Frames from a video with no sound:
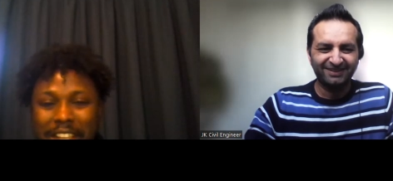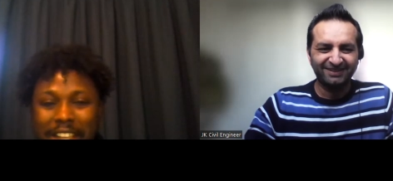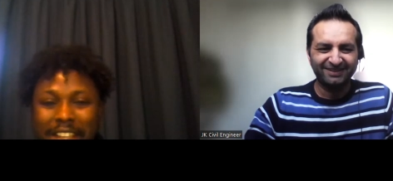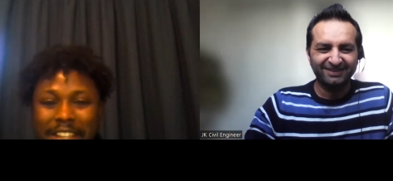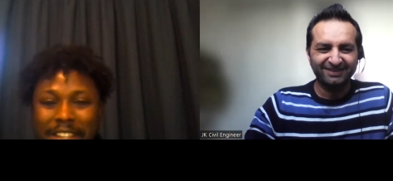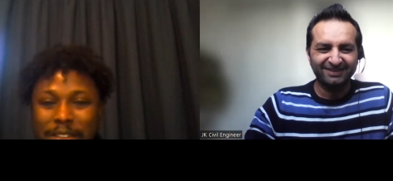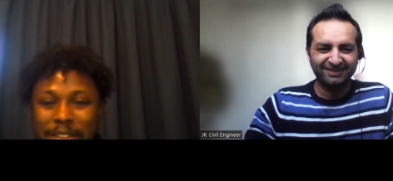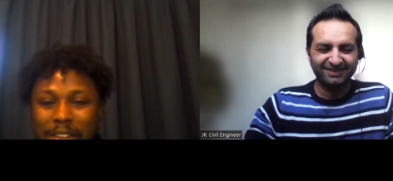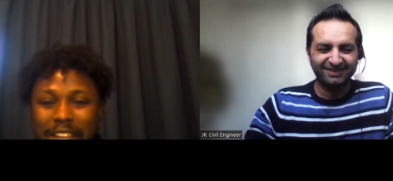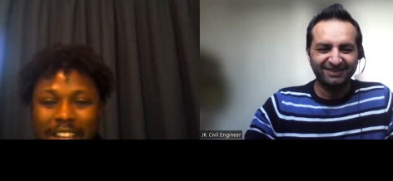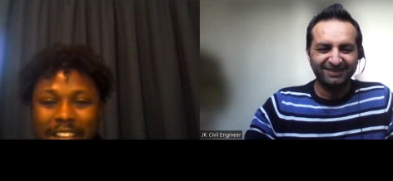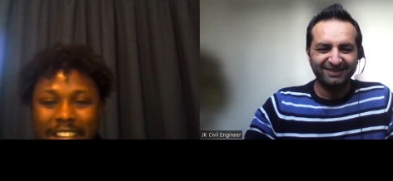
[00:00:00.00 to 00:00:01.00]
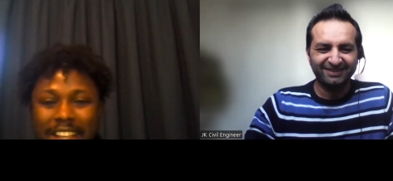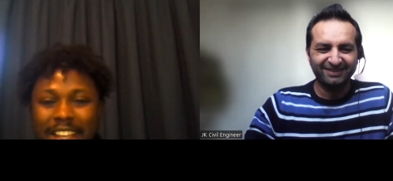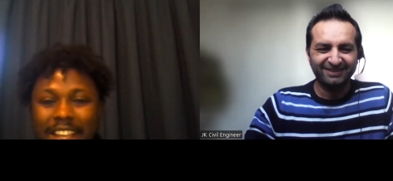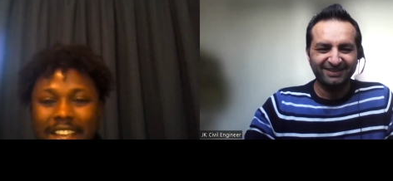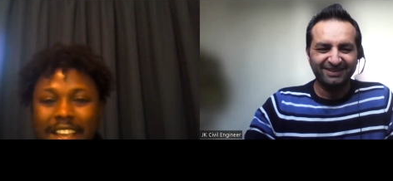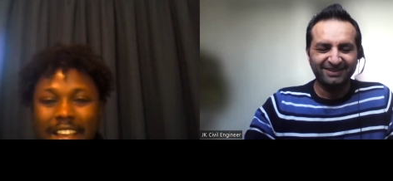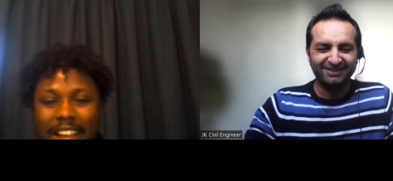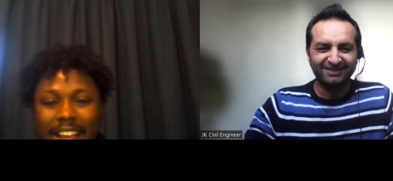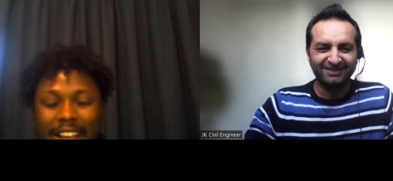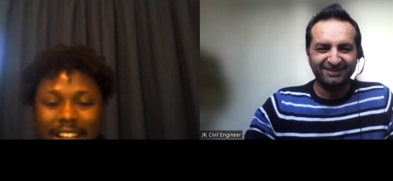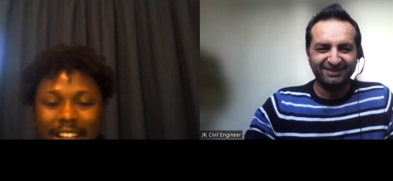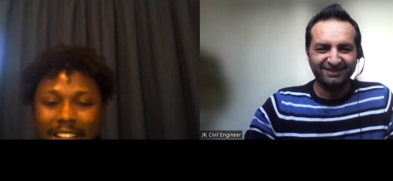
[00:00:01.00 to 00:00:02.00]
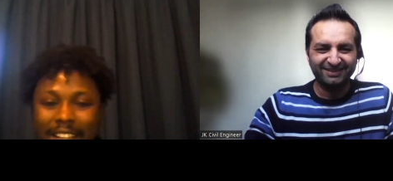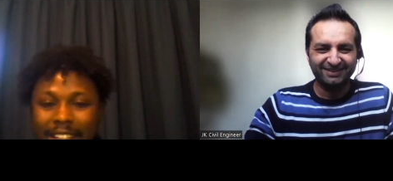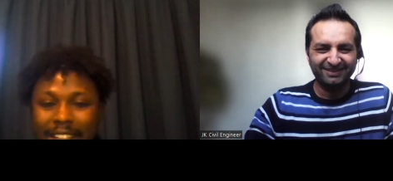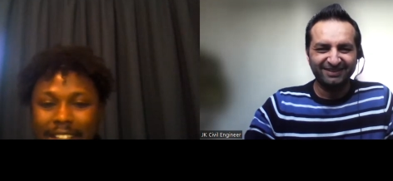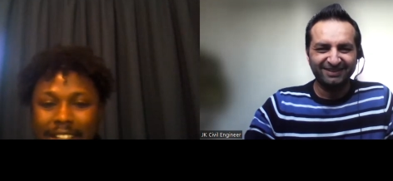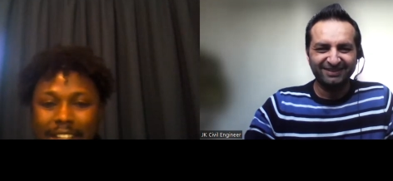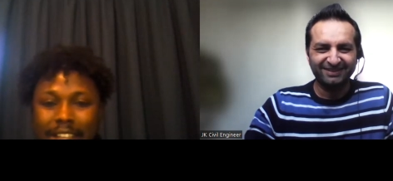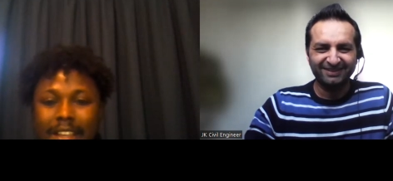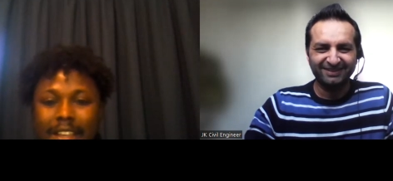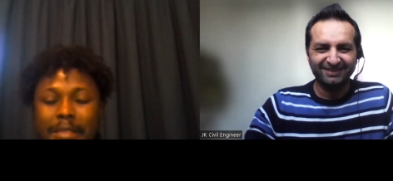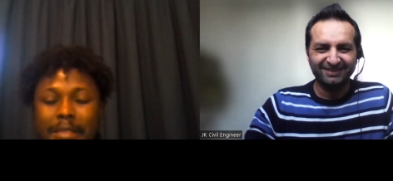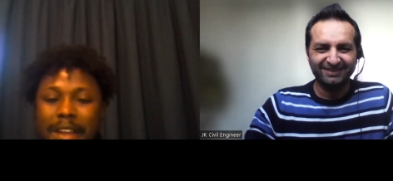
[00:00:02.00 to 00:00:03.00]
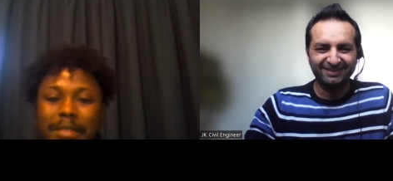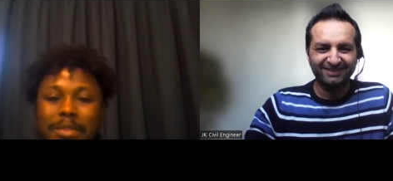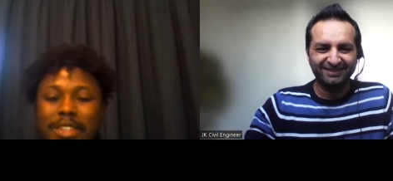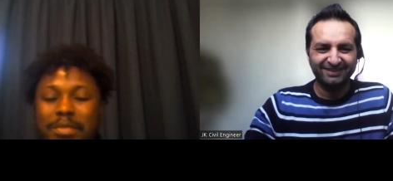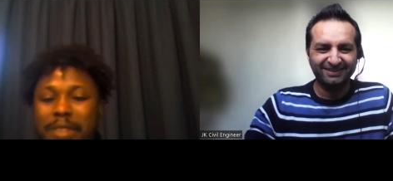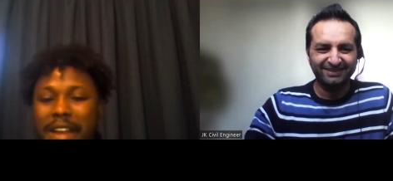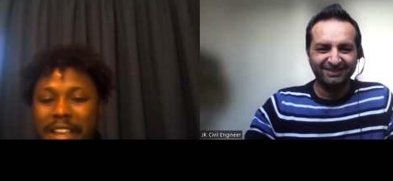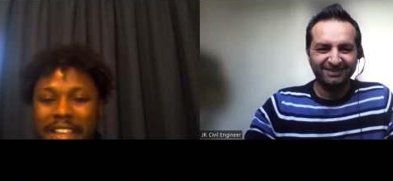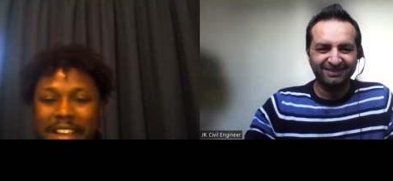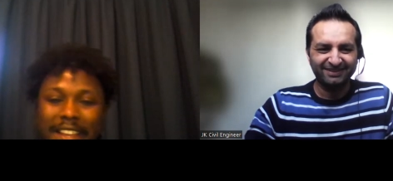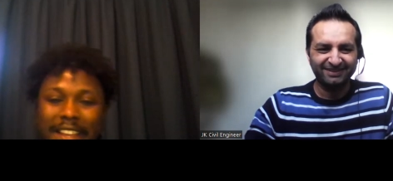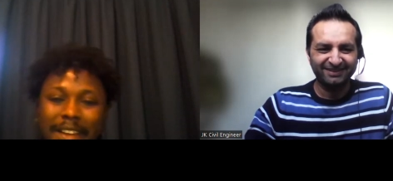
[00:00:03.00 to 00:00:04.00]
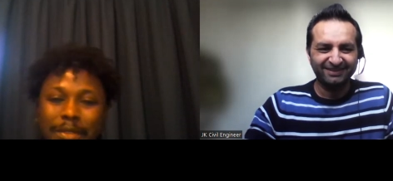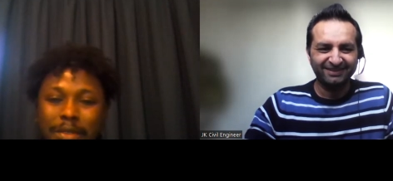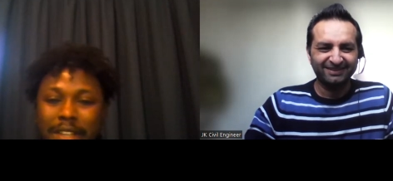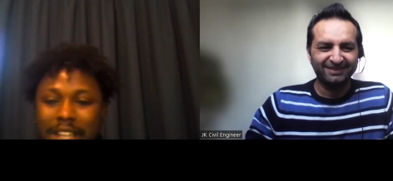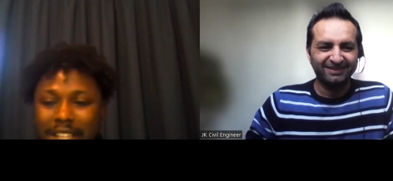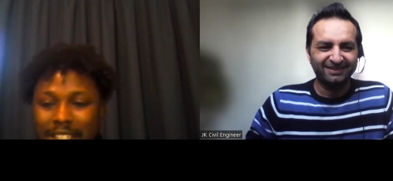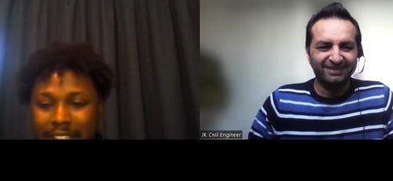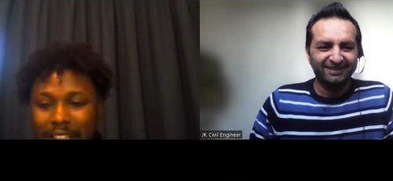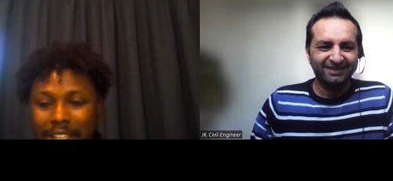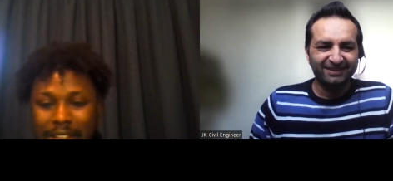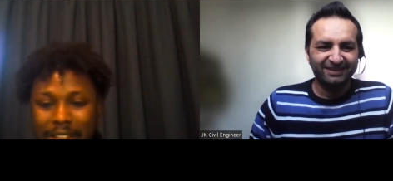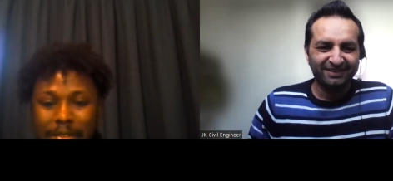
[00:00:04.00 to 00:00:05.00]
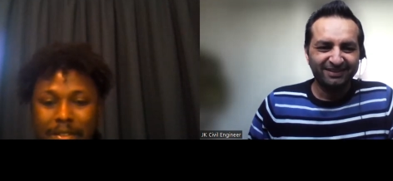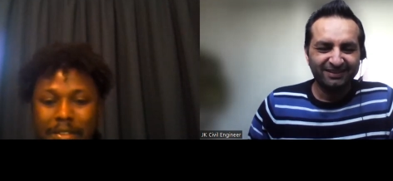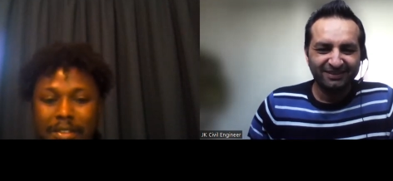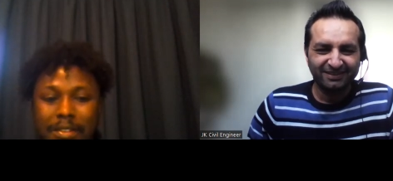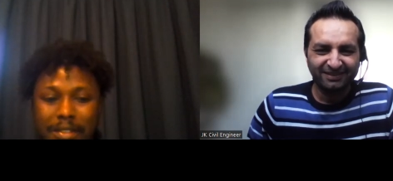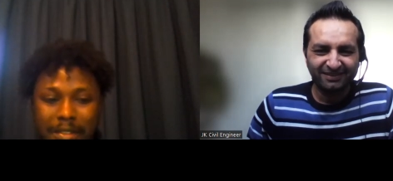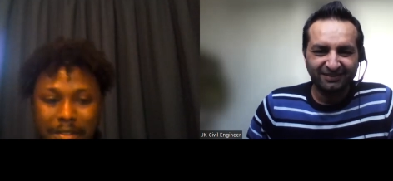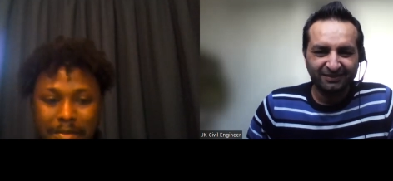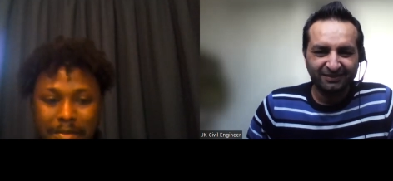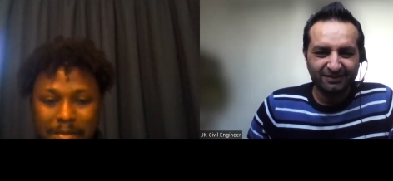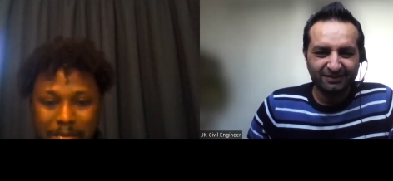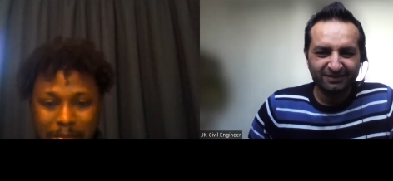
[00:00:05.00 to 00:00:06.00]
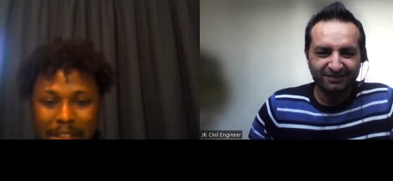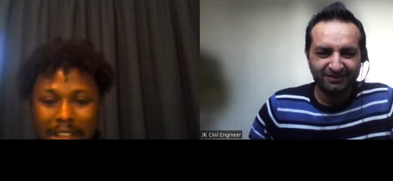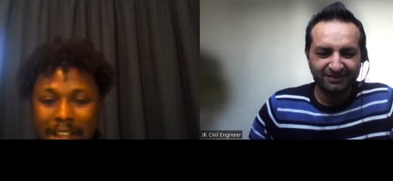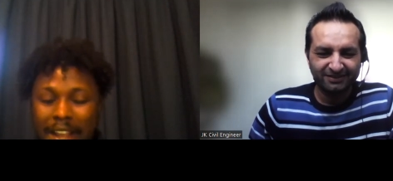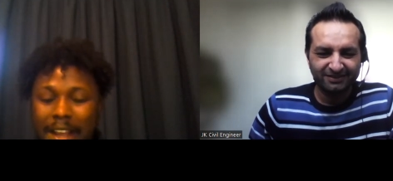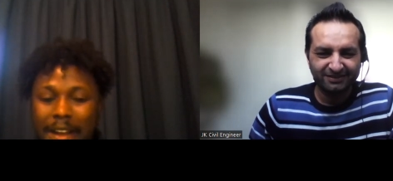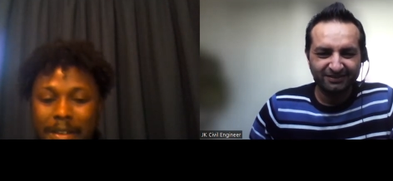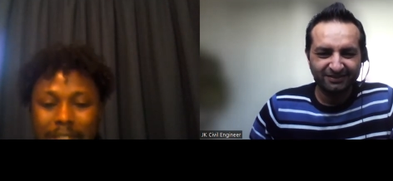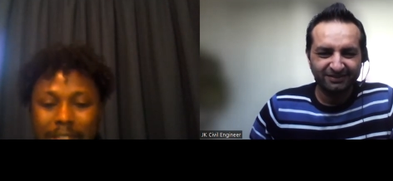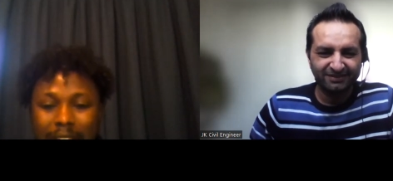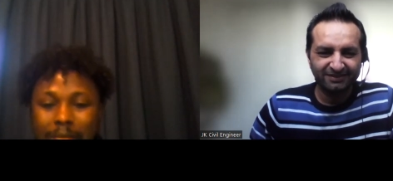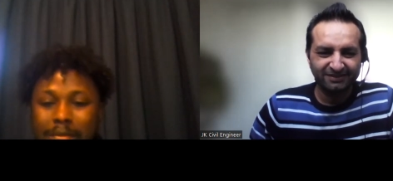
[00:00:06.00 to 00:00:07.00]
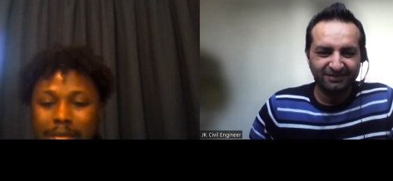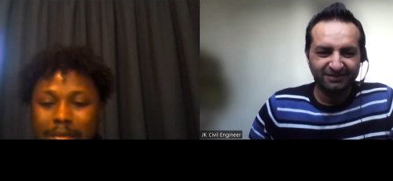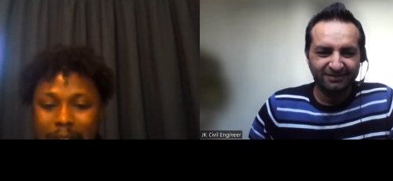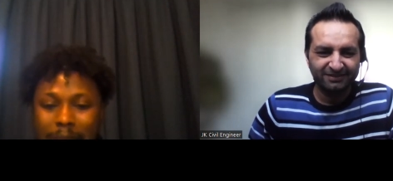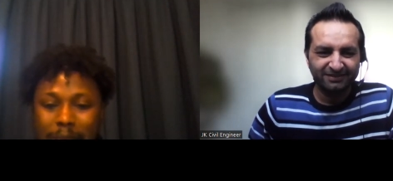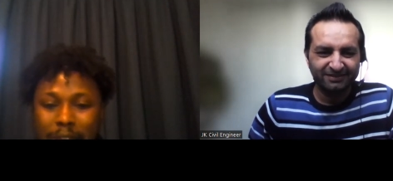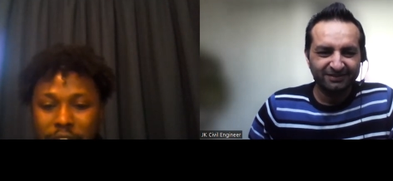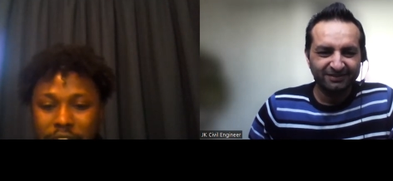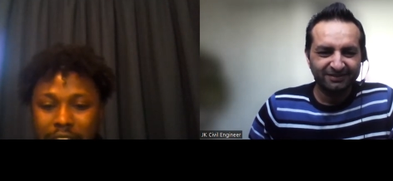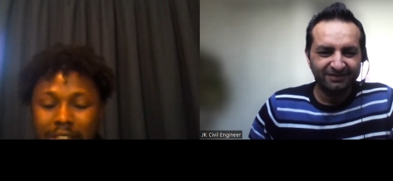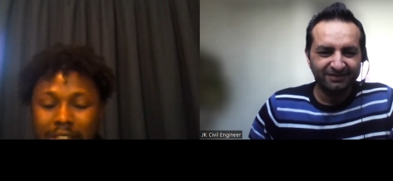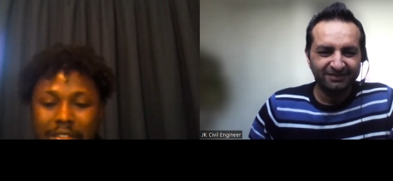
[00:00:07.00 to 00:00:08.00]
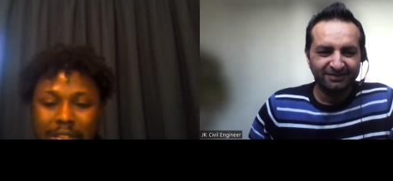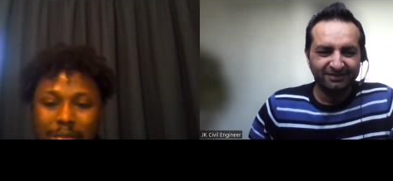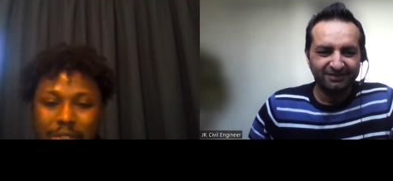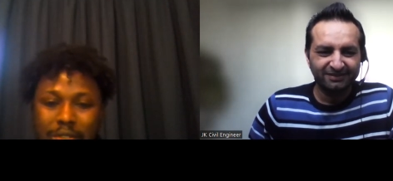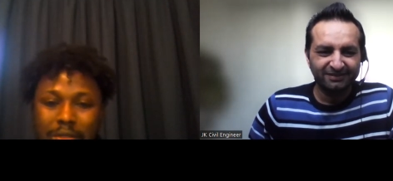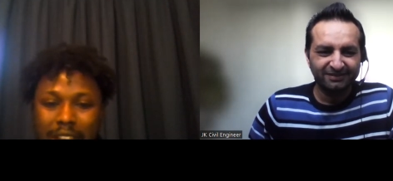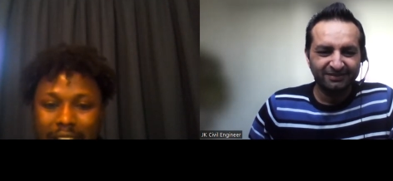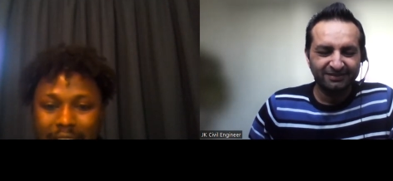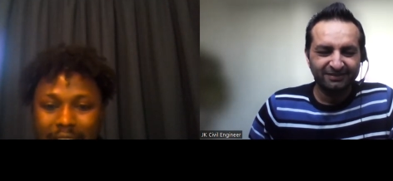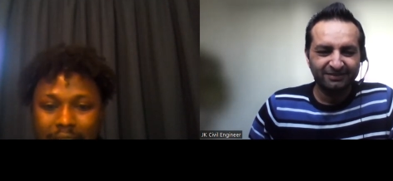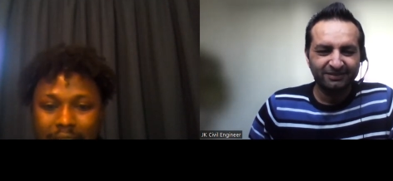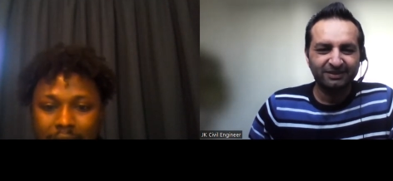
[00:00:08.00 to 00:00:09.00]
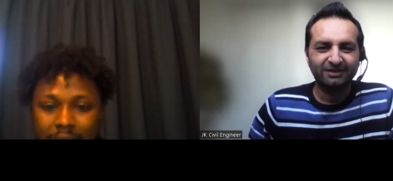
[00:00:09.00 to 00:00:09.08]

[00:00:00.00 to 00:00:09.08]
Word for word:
Speaker 1: here in UK, and my name is Mahiyaya. What I said on my account, I'm I'm originally from Sudan,